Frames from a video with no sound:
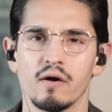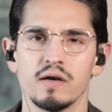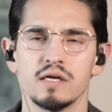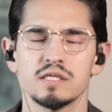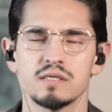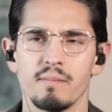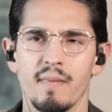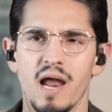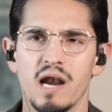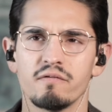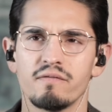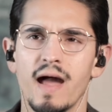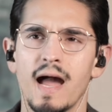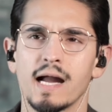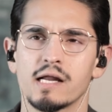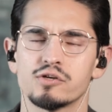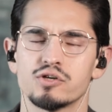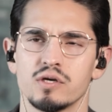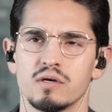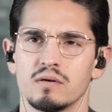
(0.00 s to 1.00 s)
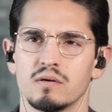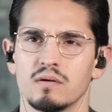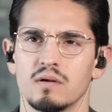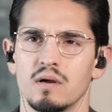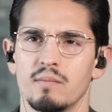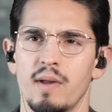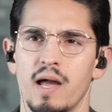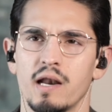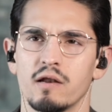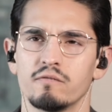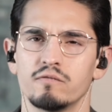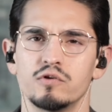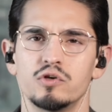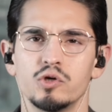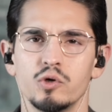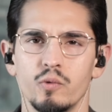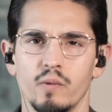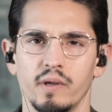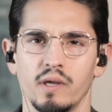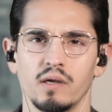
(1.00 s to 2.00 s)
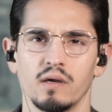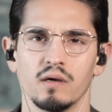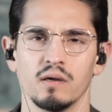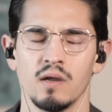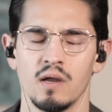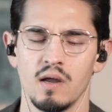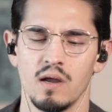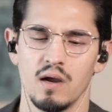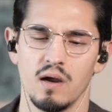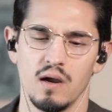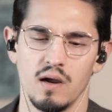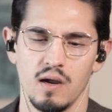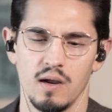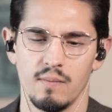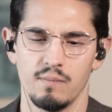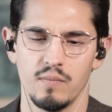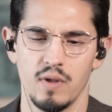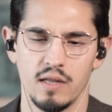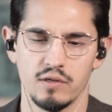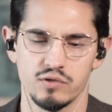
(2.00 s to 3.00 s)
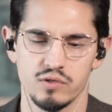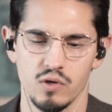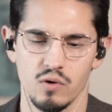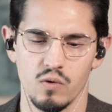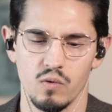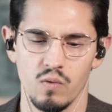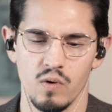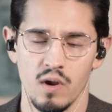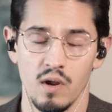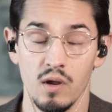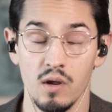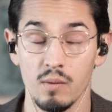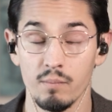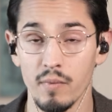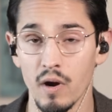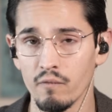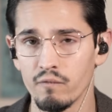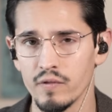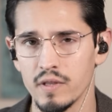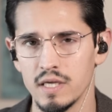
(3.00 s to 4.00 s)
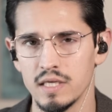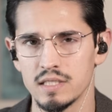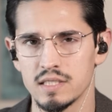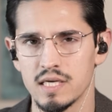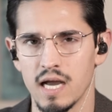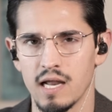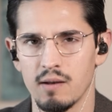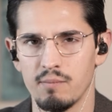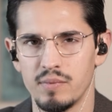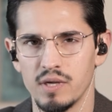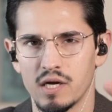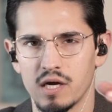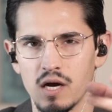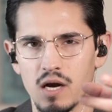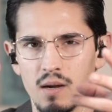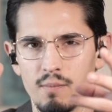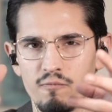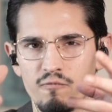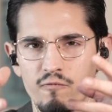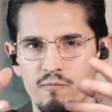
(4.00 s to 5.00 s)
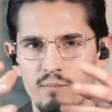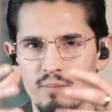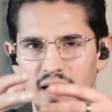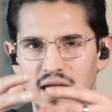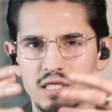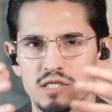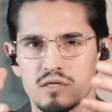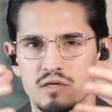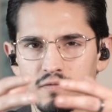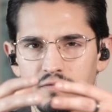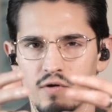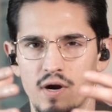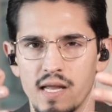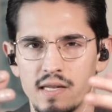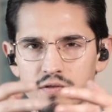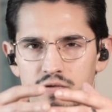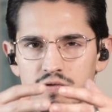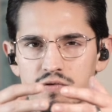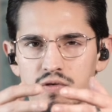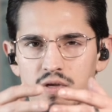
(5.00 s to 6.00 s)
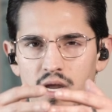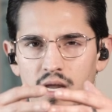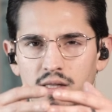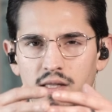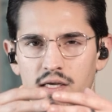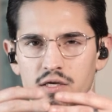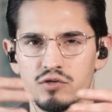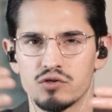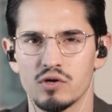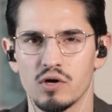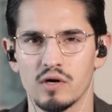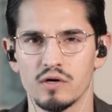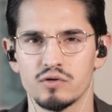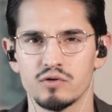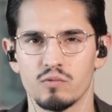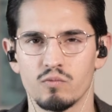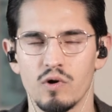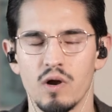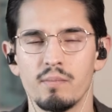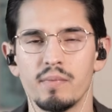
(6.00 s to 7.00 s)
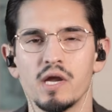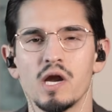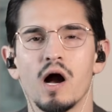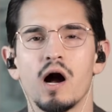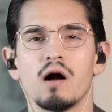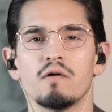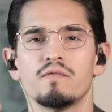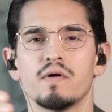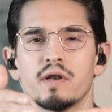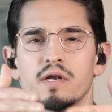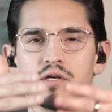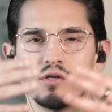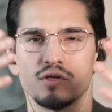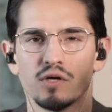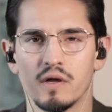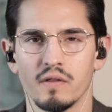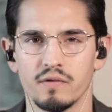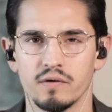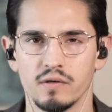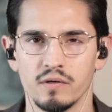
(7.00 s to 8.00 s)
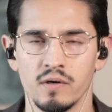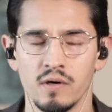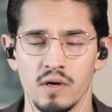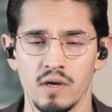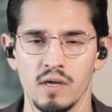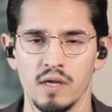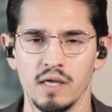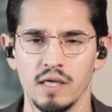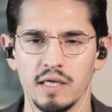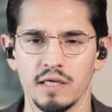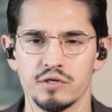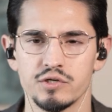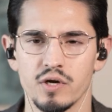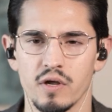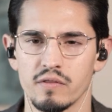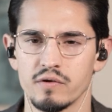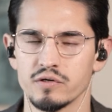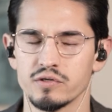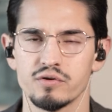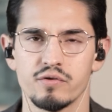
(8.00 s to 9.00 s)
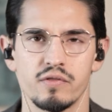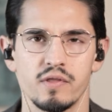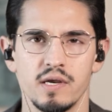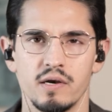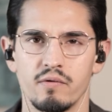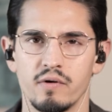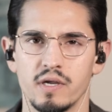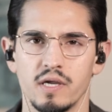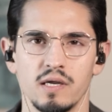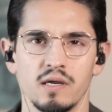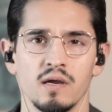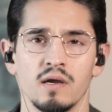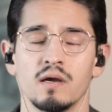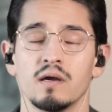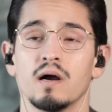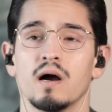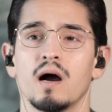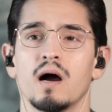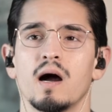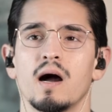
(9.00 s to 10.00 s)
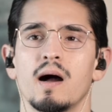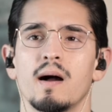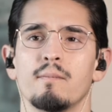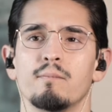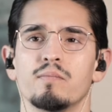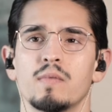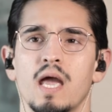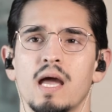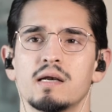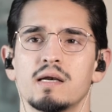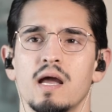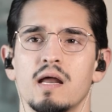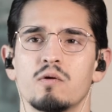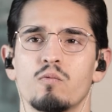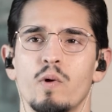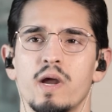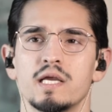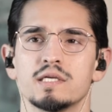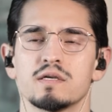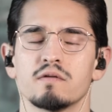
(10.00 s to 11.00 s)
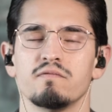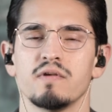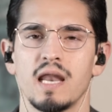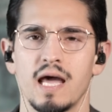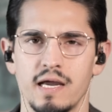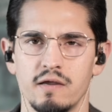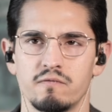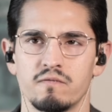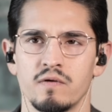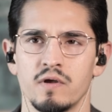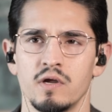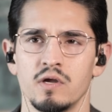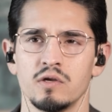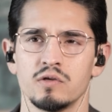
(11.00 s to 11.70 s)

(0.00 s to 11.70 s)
And he's a man of action, a man of doing. And so both of these kind of become best friends, and they start rubbing off on each other's theory and ways of life.